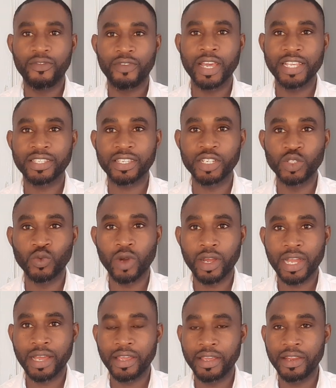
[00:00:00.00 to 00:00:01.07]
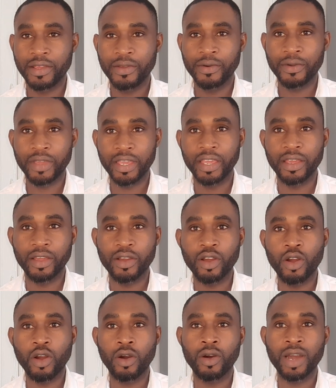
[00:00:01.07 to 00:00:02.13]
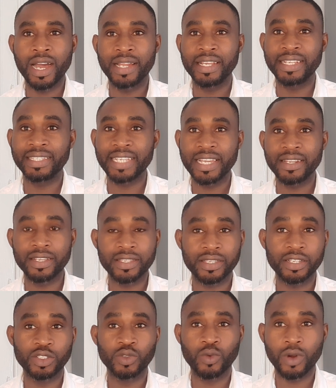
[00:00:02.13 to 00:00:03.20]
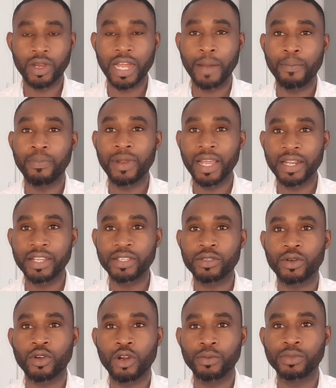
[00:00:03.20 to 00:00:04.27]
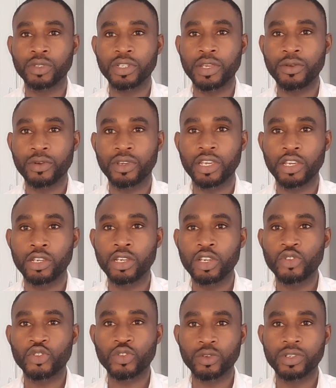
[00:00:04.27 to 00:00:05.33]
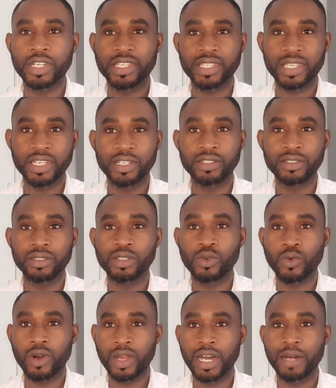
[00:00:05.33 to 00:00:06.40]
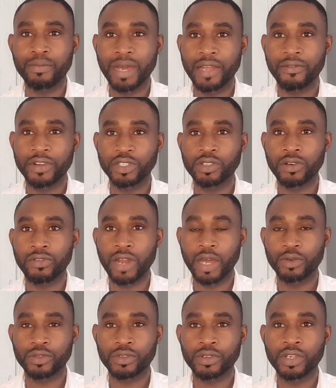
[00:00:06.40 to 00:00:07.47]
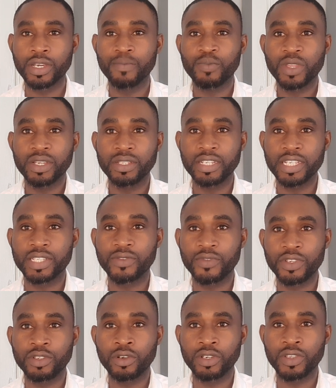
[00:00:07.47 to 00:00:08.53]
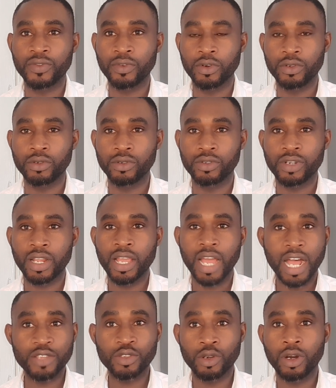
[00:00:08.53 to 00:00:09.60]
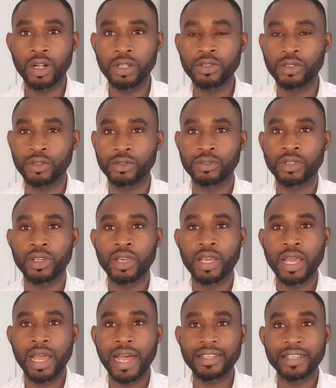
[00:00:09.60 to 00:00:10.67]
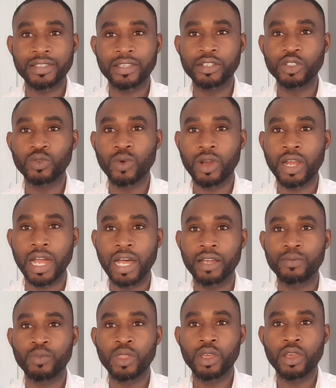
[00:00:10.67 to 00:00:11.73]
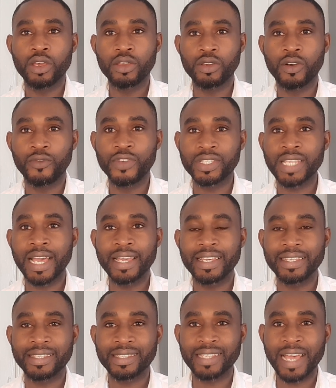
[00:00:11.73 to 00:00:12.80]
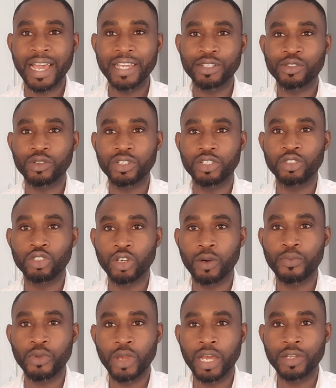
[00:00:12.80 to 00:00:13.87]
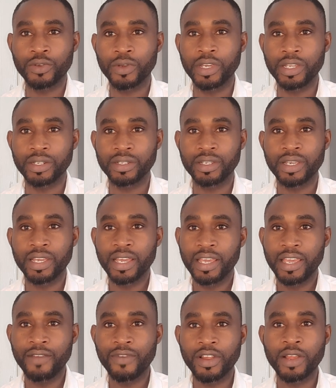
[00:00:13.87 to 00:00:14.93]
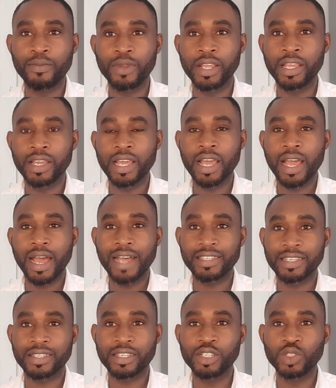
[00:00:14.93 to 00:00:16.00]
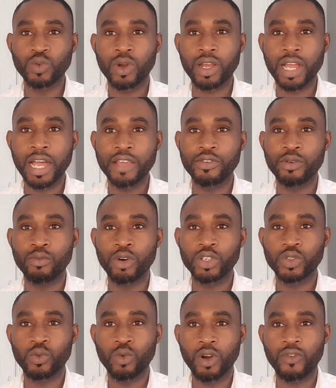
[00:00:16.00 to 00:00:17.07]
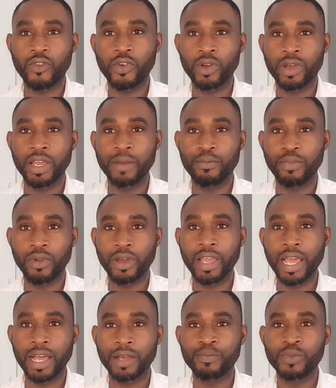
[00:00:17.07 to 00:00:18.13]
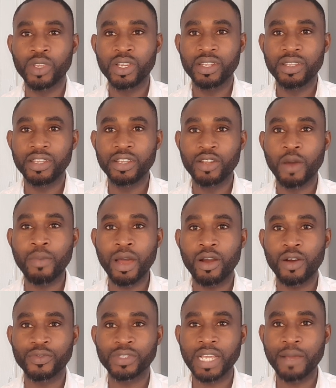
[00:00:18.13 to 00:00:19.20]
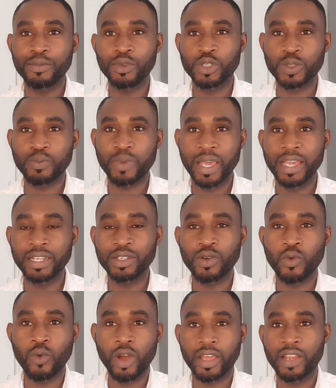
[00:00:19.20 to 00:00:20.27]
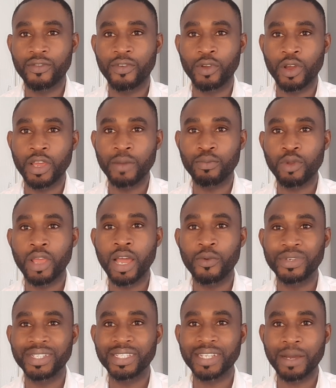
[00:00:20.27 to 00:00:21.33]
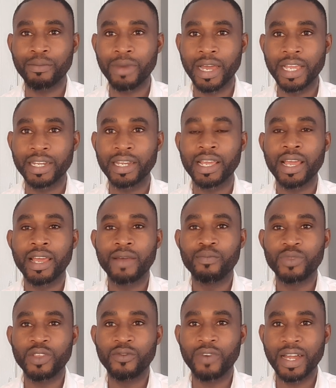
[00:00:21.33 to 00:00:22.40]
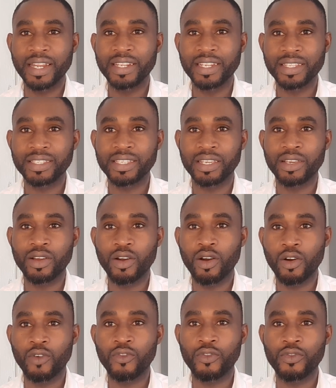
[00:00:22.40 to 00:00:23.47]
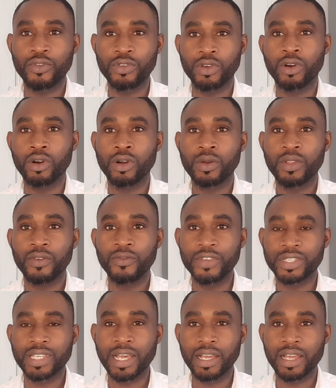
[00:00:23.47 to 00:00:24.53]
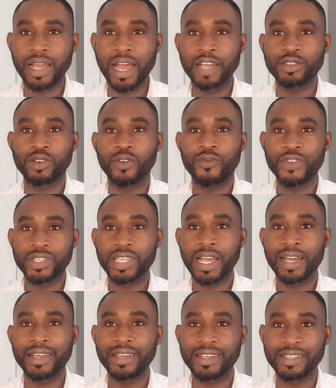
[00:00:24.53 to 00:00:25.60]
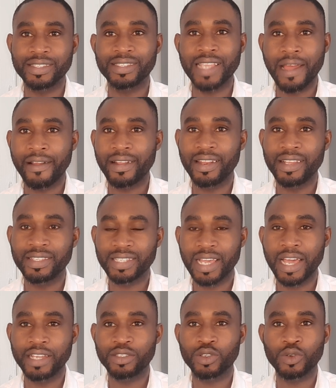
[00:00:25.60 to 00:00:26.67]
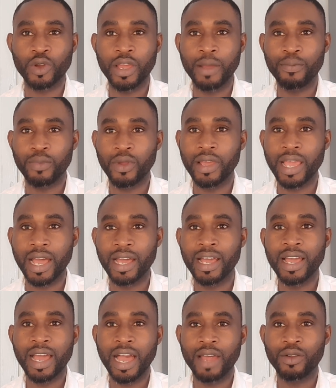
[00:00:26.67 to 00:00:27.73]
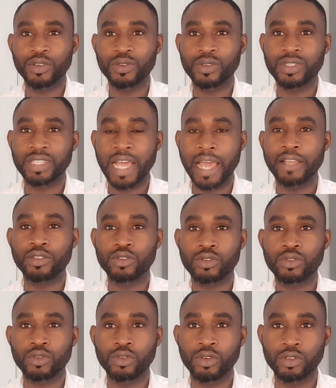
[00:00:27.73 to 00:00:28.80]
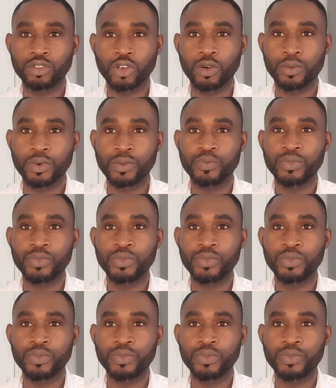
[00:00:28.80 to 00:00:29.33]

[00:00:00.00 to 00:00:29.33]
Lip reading: If you're a skilled worker in the UK or an intended skilled worker planning to come to the UK through the skilled worker migration route, this video is for you. As you all know, as a skilled worker, your visa is tied to the job you are doing. Invariably, as a skilled worker, you must work for your employer. The number of time you spend working for your employer will determine the validity of your visa, as your visa is directly tied to your employer and also tied to your job.